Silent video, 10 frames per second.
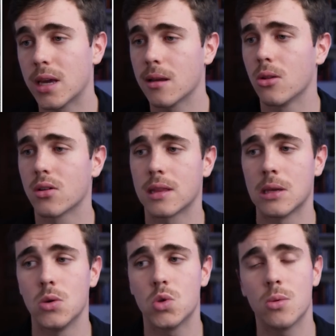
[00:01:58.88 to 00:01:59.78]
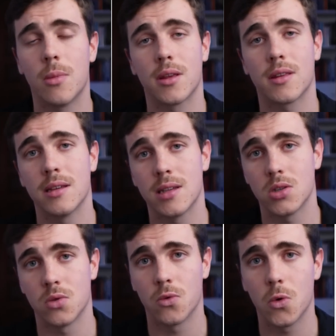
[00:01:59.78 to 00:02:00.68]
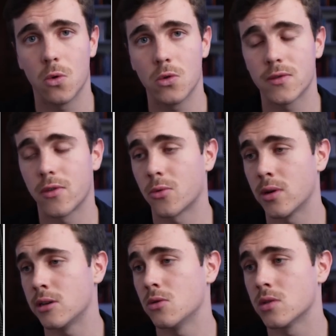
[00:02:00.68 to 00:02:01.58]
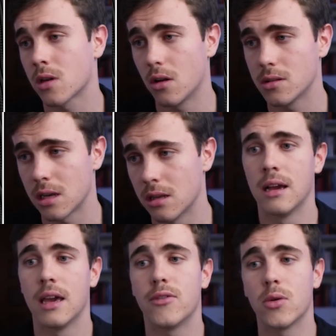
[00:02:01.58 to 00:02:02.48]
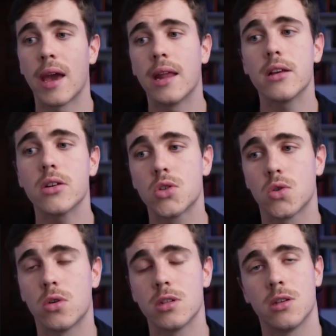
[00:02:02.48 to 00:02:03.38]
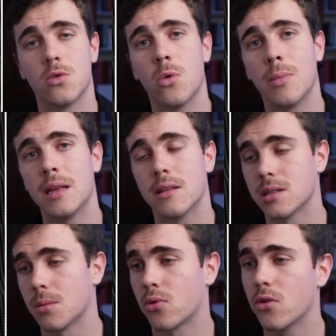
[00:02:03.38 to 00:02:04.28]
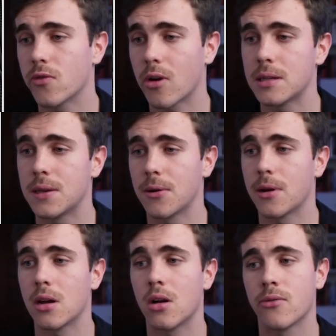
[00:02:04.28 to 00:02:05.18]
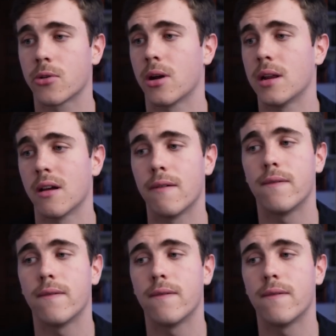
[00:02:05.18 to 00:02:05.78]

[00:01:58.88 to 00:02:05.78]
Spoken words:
we can look at the YouTube monetization rules for reused content. If you edit your shorts, you will meet this approved criteria of creating a